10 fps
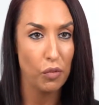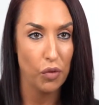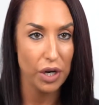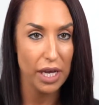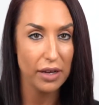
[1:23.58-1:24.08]

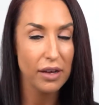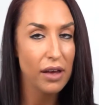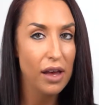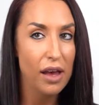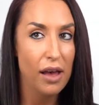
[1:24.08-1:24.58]
rewarding.
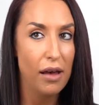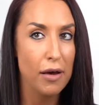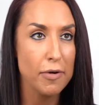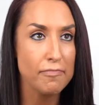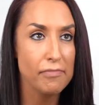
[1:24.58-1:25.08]

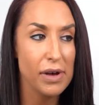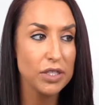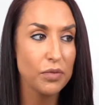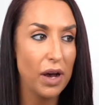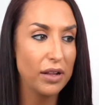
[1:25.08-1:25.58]
Um,
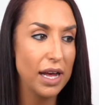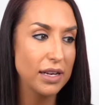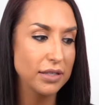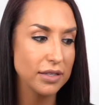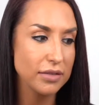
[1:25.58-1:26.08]
as well
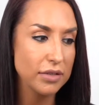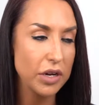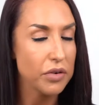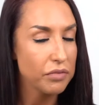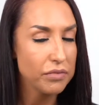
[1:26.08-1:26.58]
as you
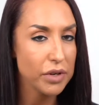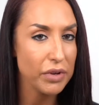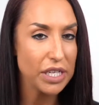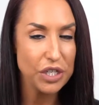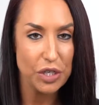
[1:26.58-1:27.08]
know, the
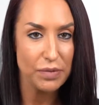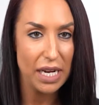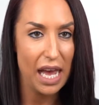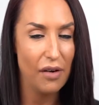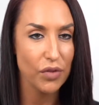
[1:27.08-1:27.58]
relationships
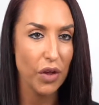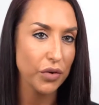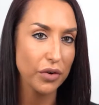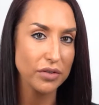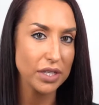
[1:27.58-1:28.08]
that I have with all
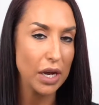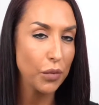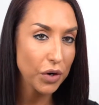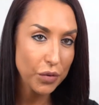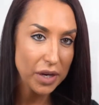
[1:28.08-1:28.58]
the girls that I
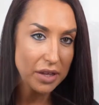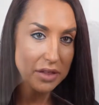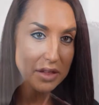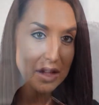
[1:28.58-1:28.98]
work with,